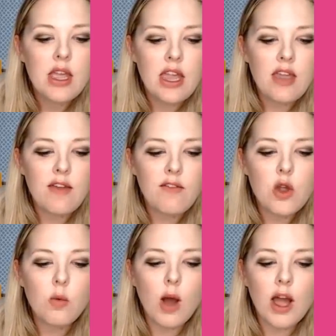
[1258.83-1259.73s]
If
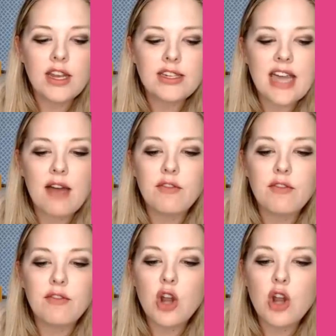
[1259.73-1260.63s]
you wanted to have
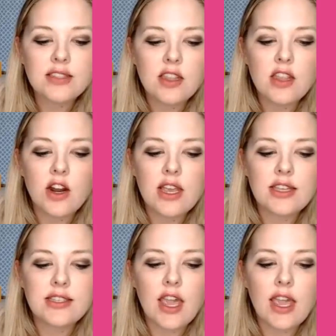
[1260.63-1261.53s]
notebooks, and there
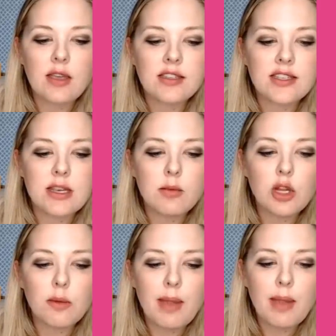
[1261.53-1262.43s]
is a
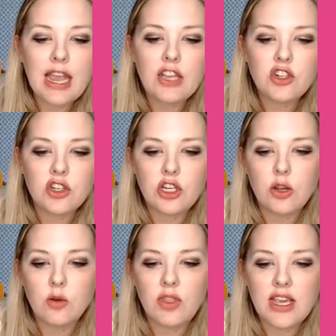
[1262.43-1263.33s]
similar page
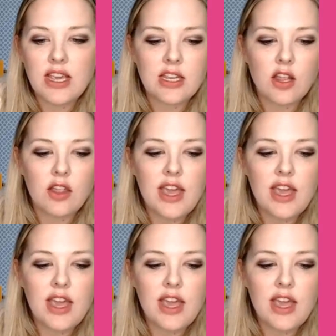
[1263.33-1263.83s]
to these little